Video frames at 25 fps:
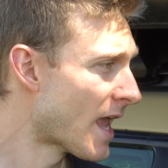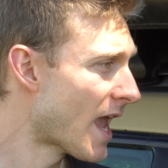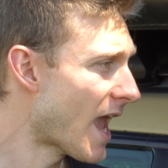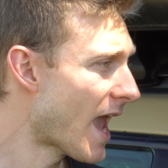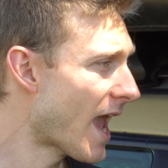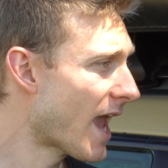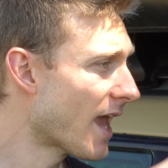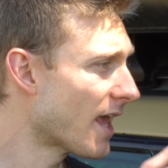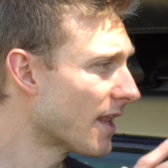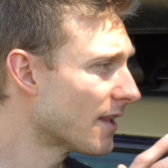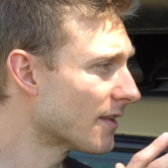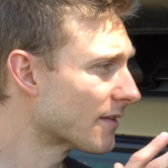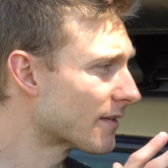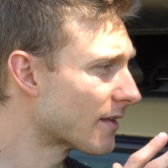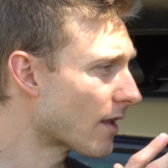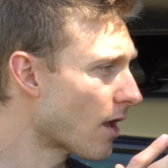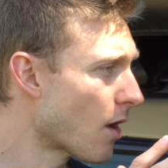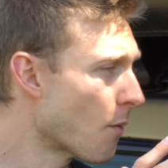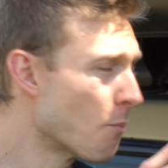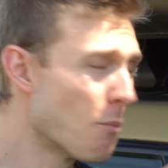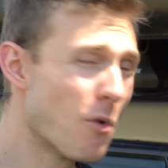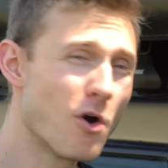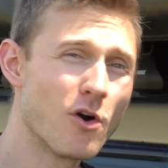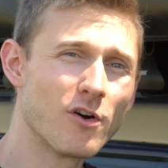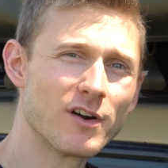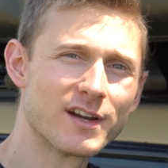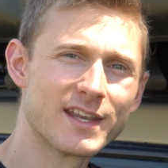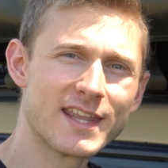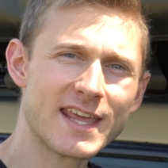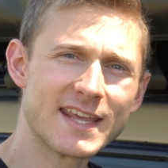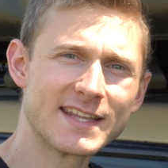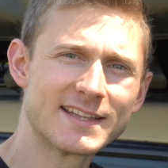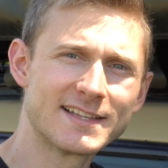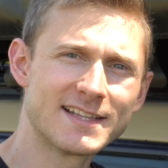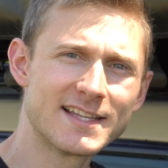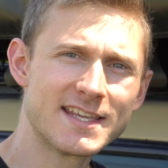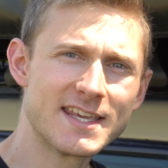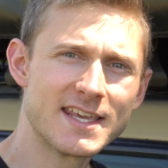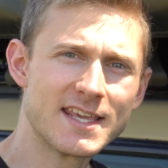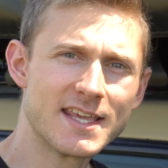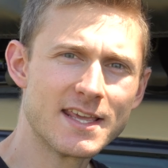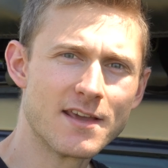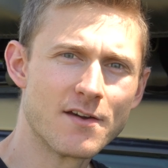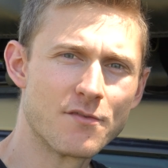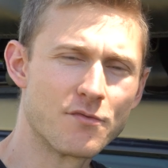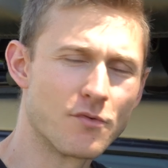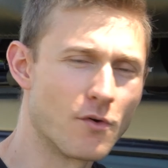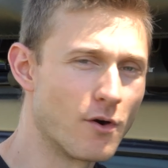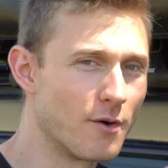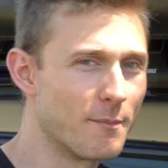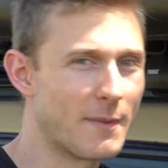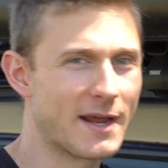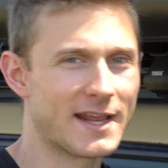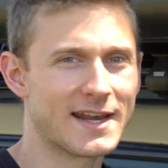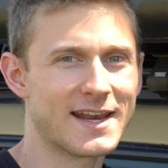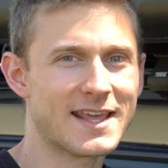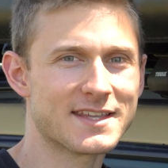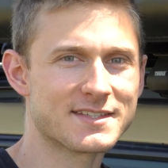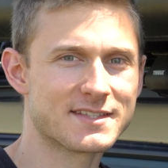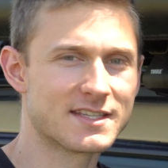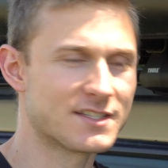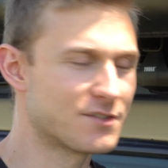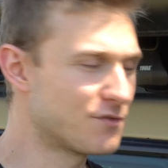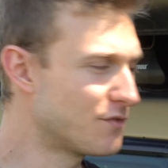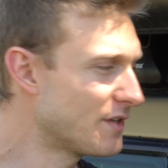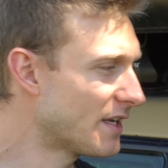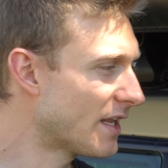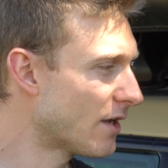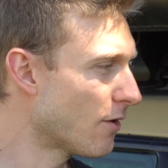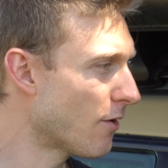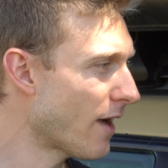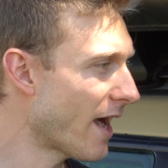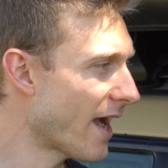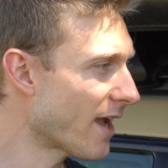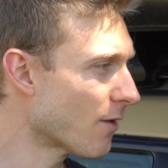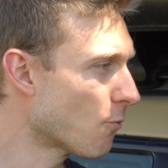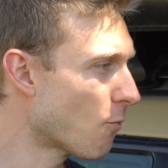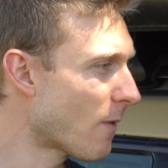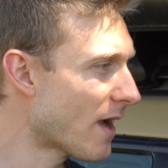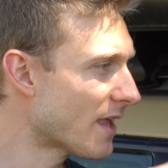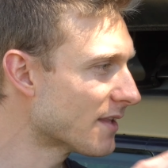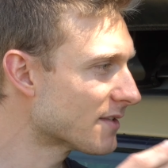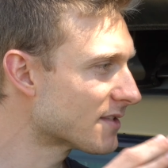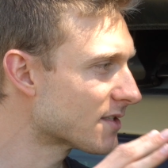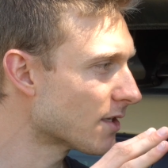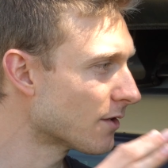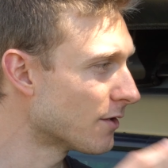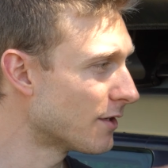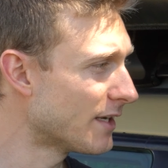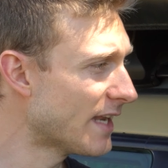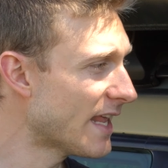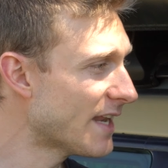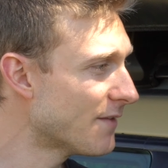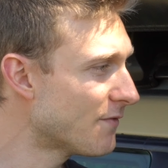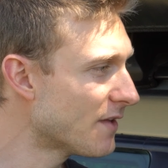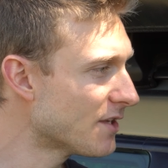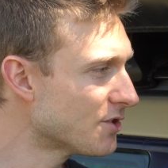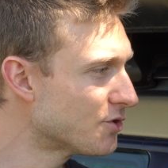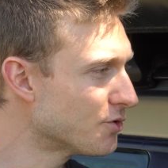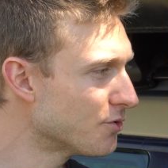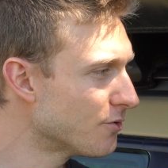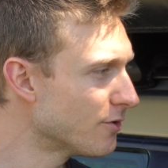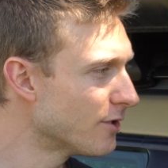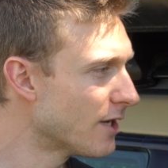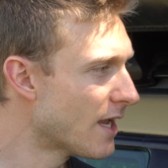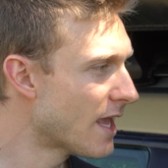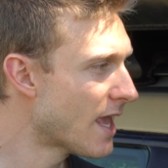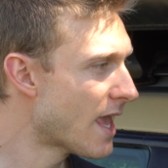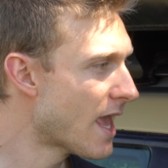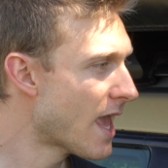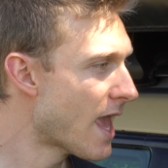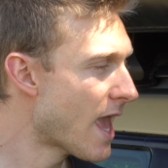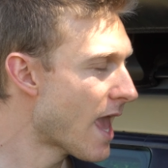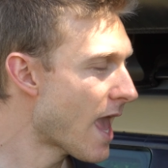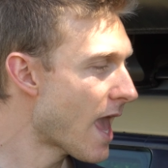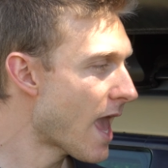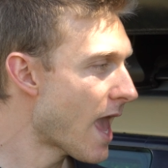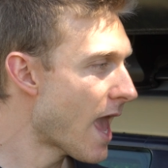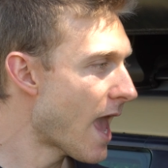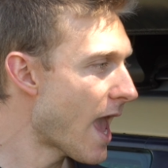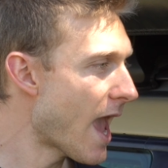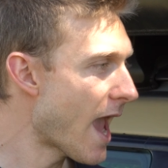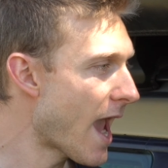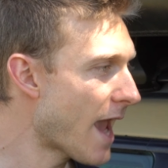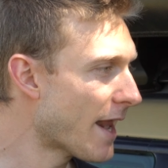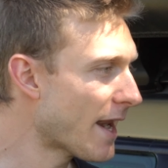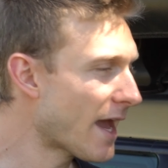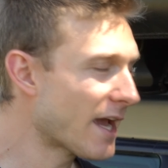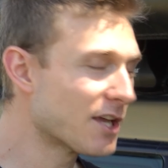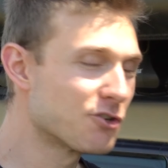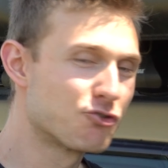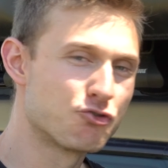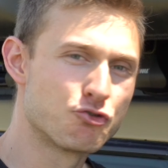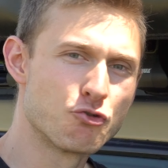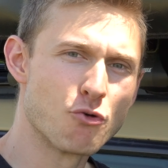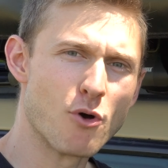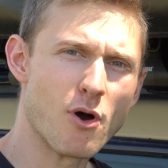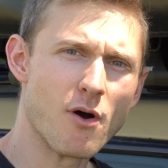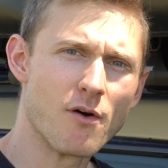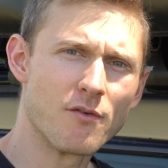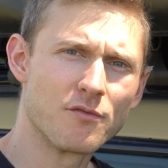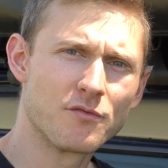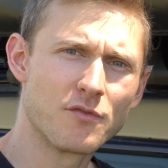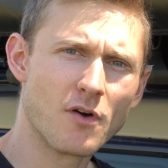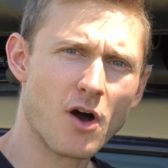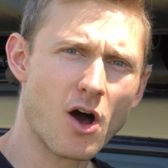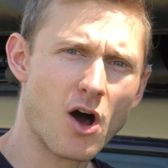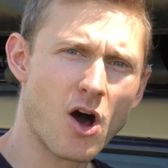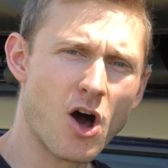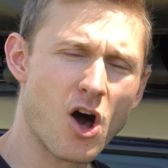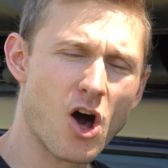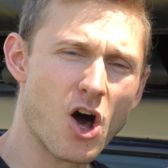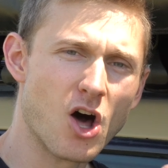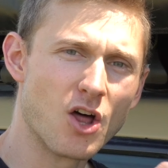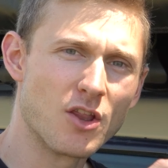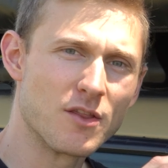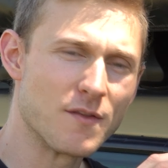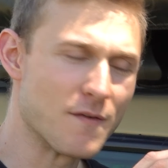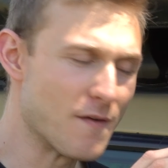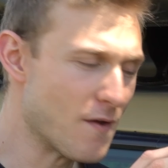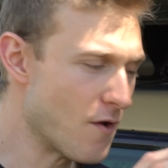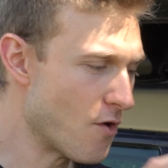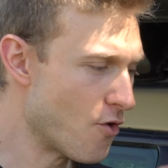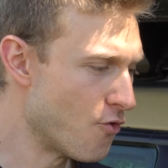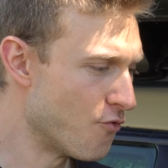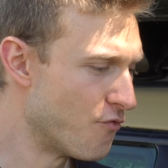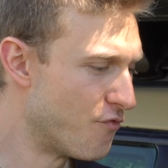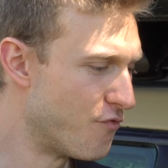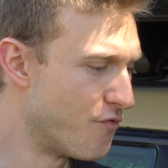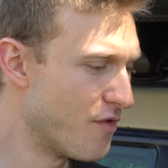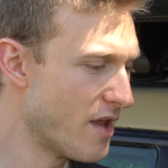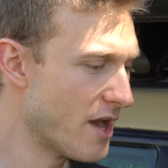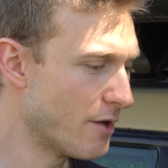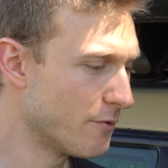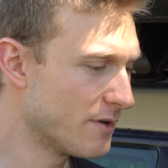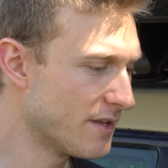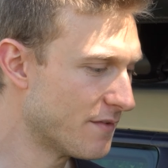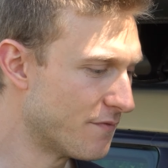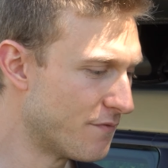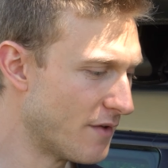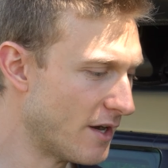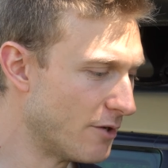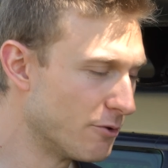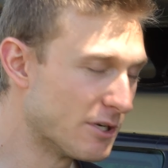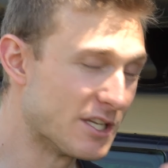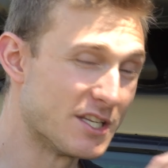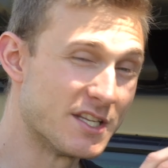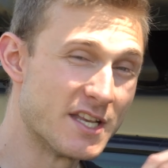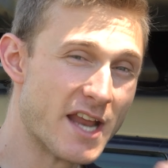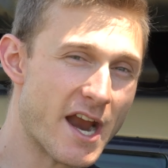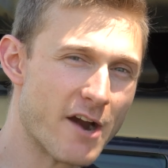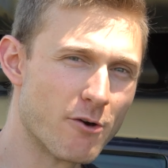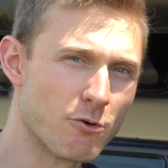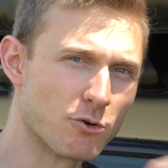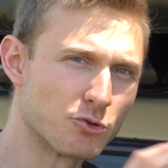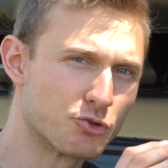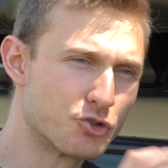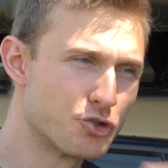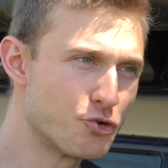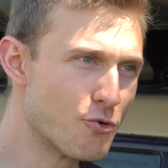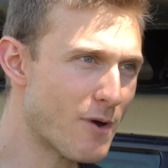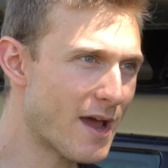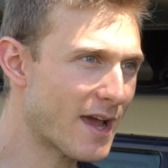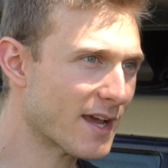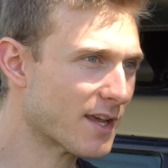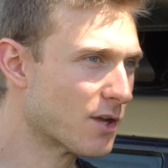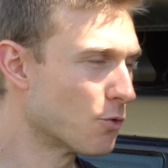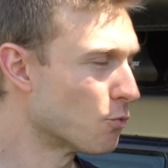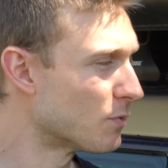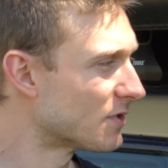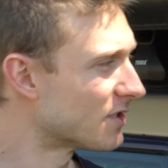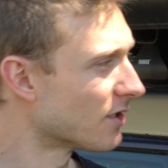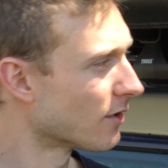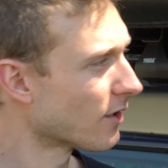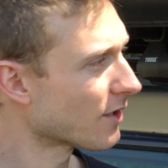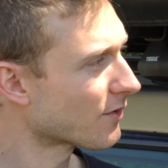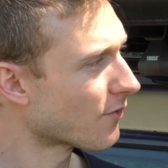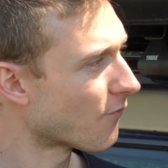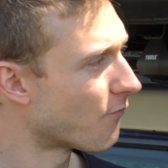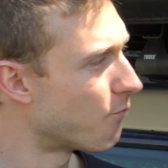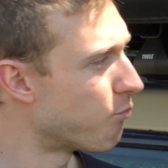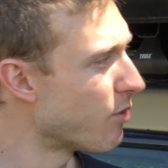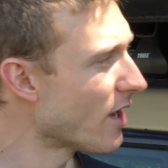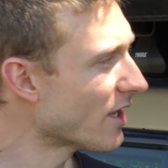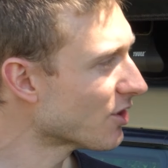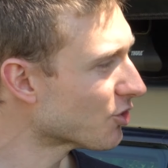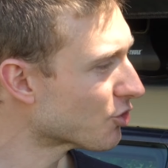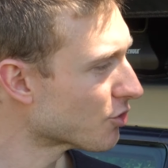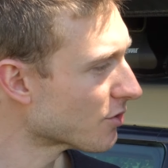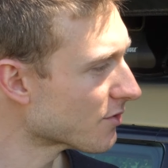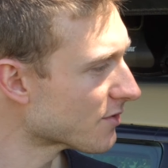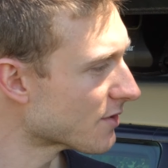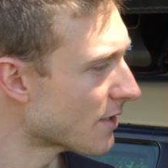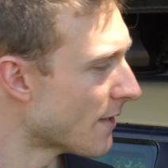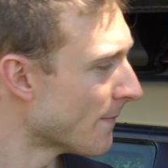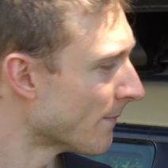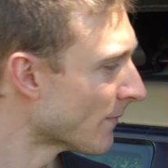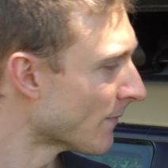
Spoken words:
And more lately, for my last video, I went on an adventure and I drove on a very, very narrow track with a lot of branches.